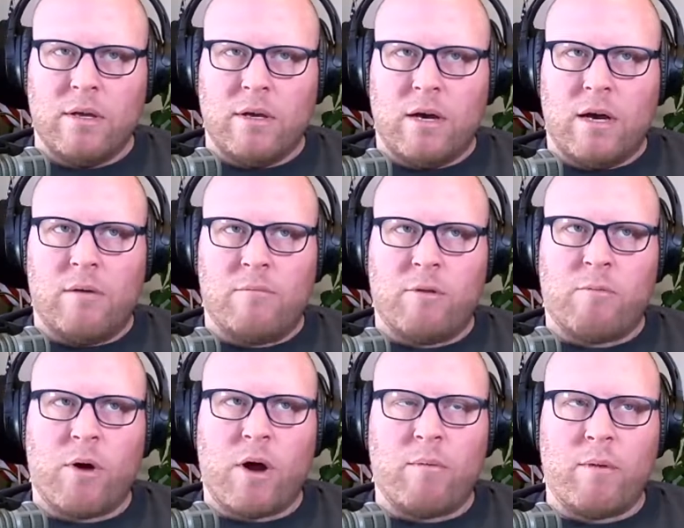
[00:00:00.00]
The
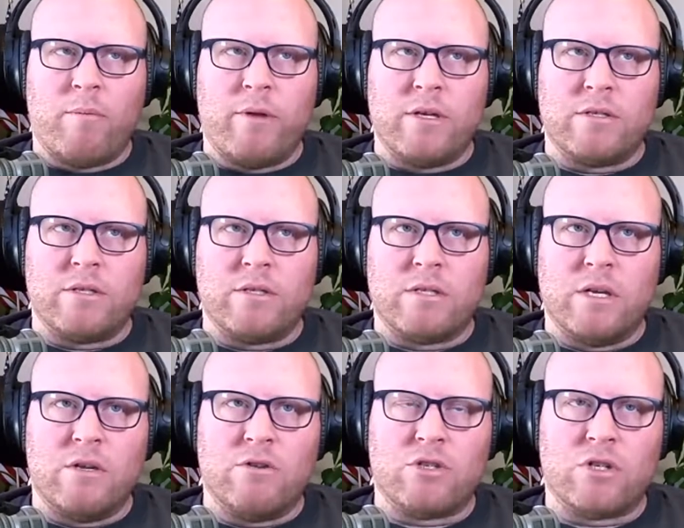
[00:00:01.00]
problem is
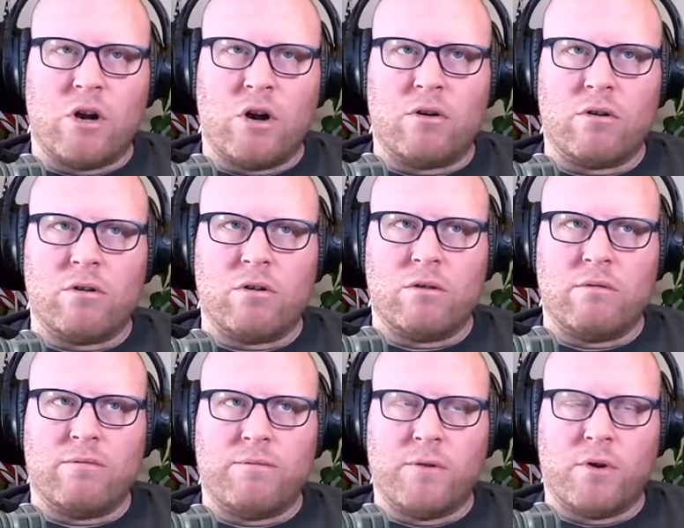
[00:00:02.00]
that you start
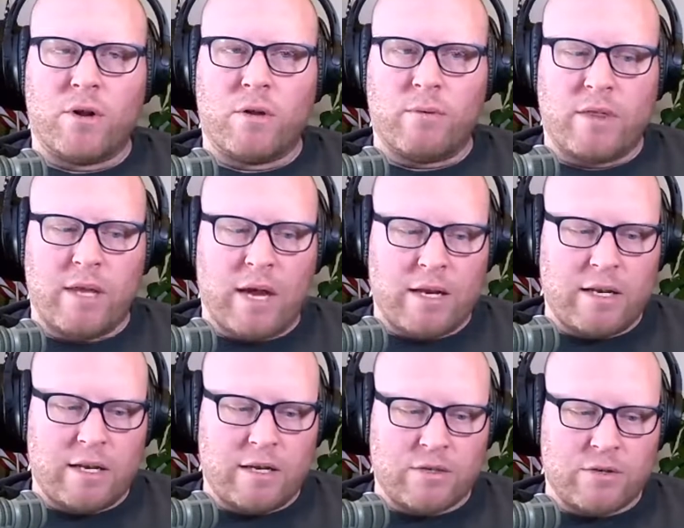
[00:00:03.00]
flirting with the
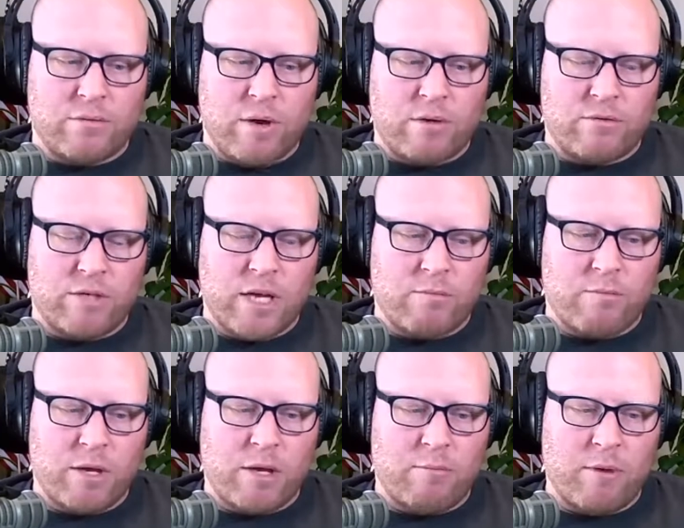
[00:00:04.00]
ideas around tech
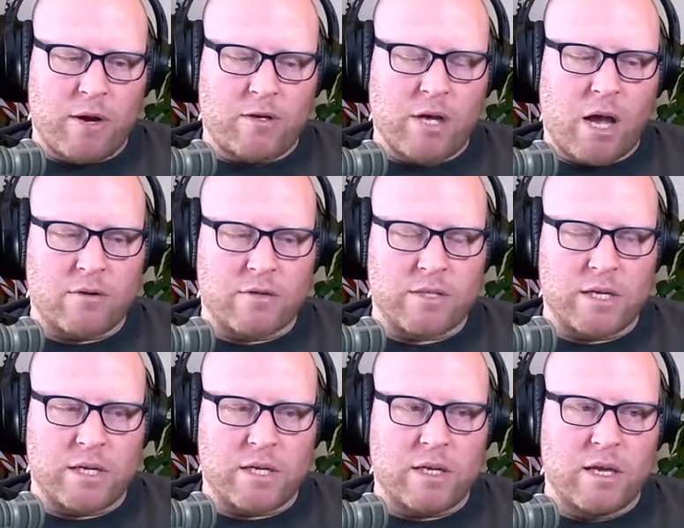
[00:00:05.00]
being a
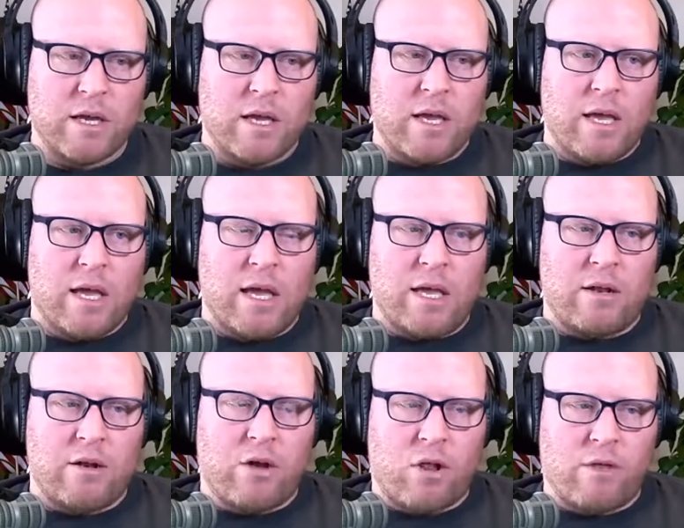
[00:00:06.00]
meritocracy,
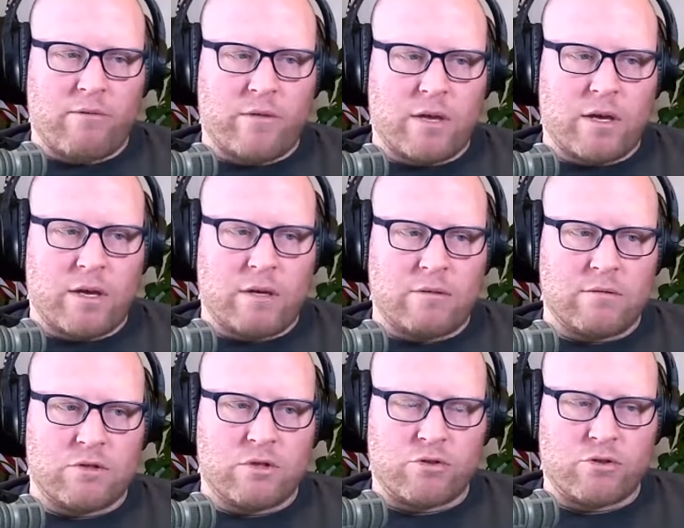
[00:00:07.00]
and all of the
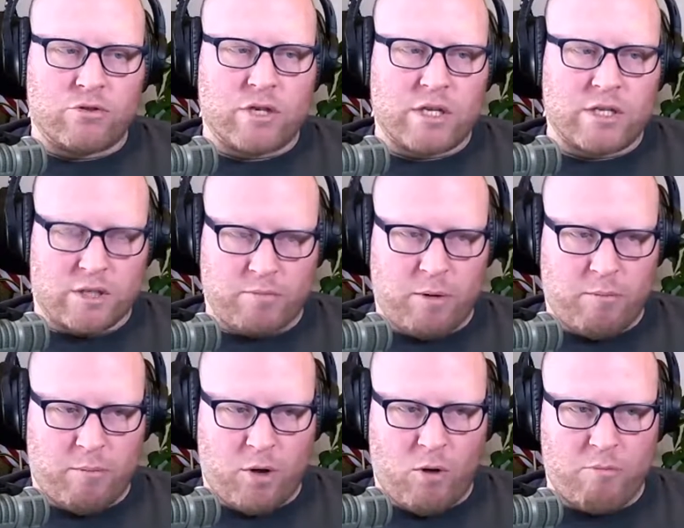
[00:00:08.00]
social justice
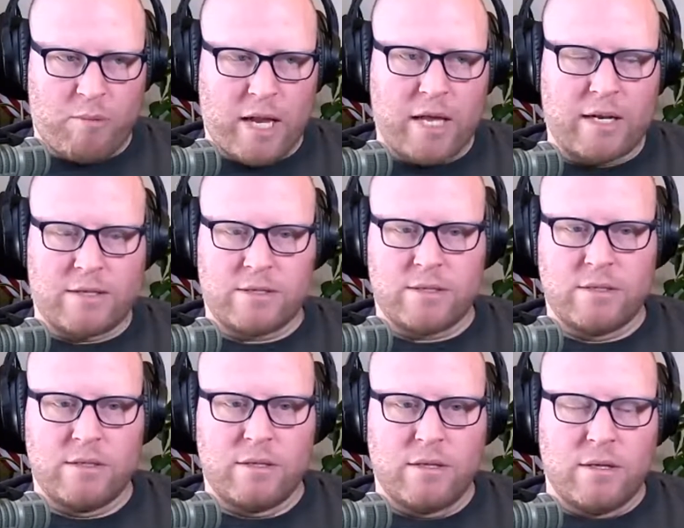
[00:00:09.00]
people go bananas
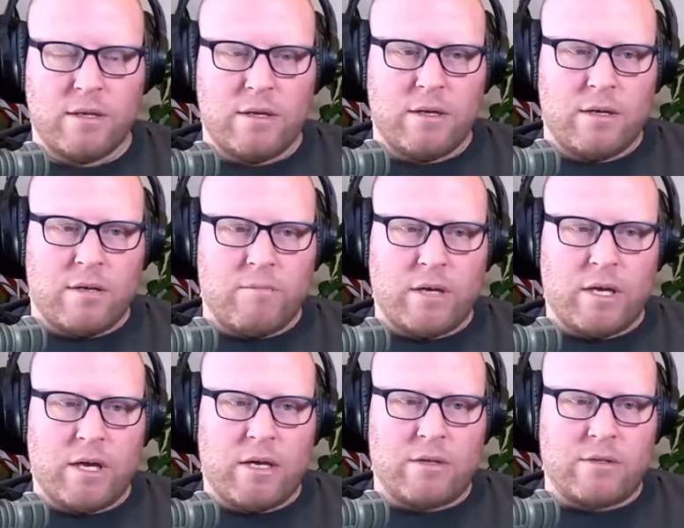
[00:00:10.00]

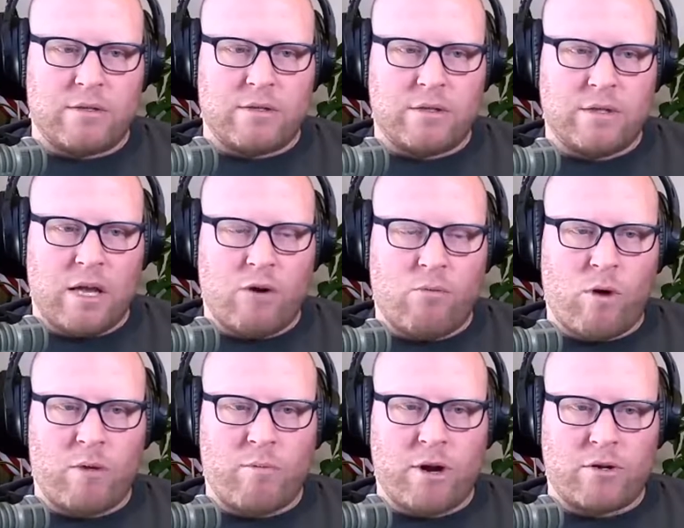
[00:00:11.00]
because they don't
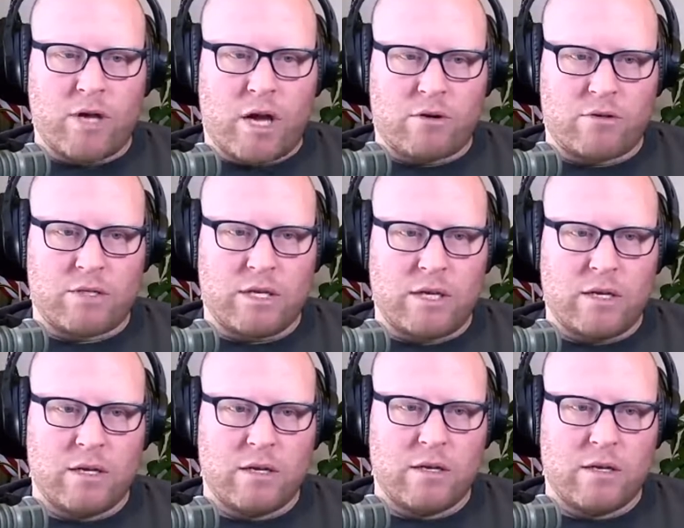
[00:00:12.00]
want a meritocracy.